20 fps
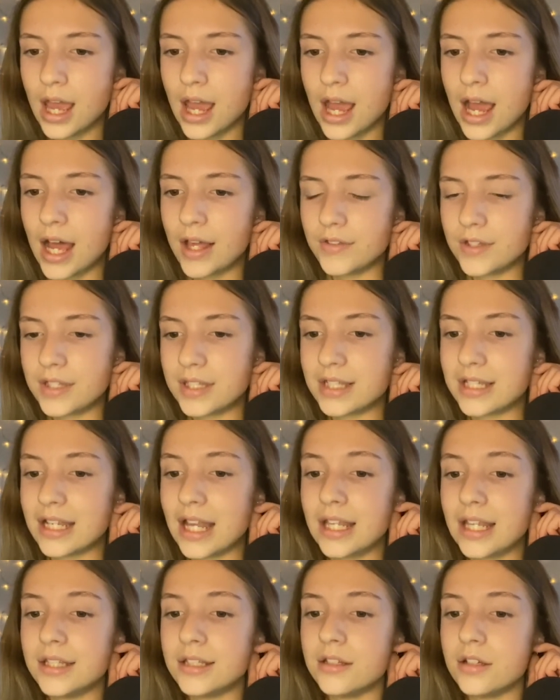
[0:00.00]
at the
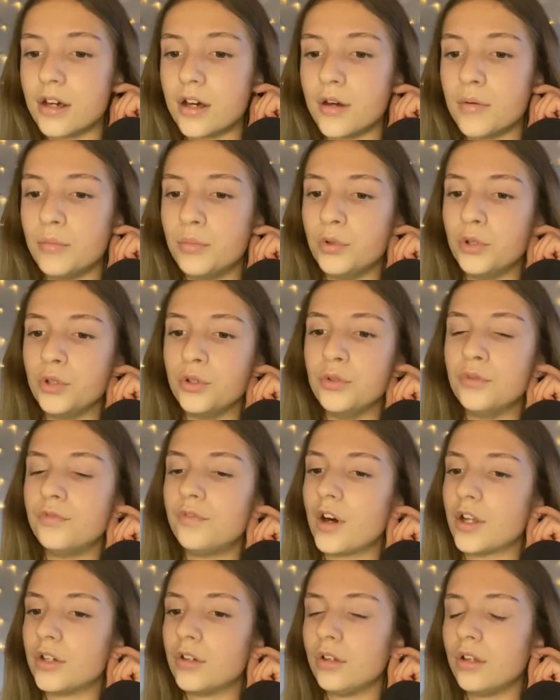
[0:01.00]
slender blue
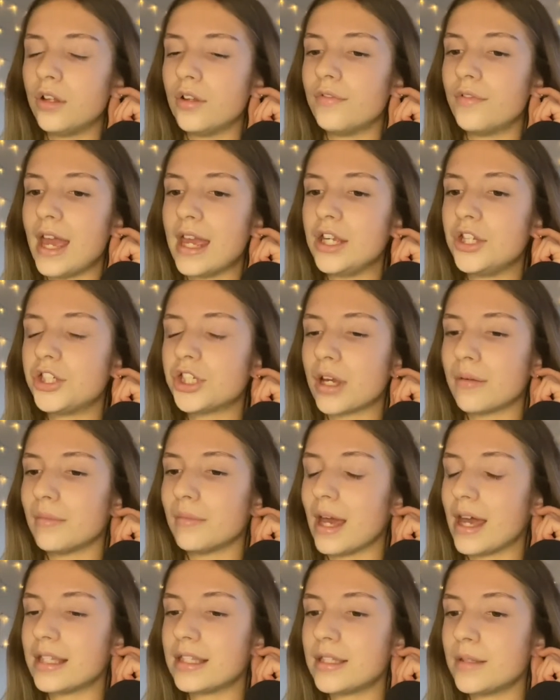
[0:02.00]
funnel of
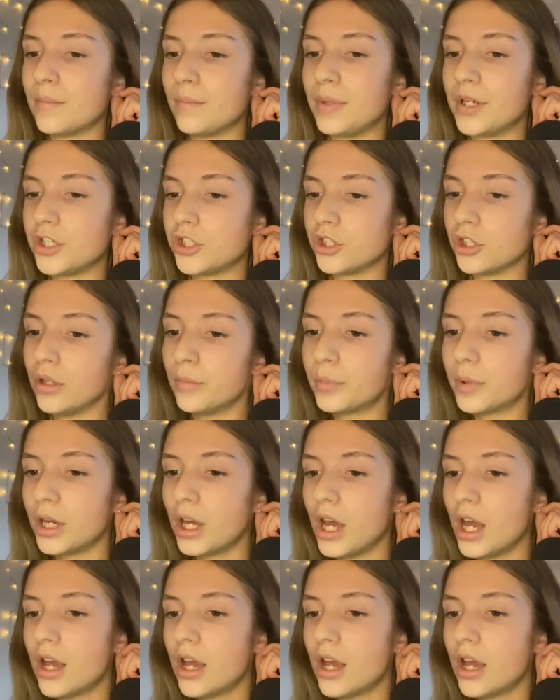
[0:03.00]
HMS Bishop,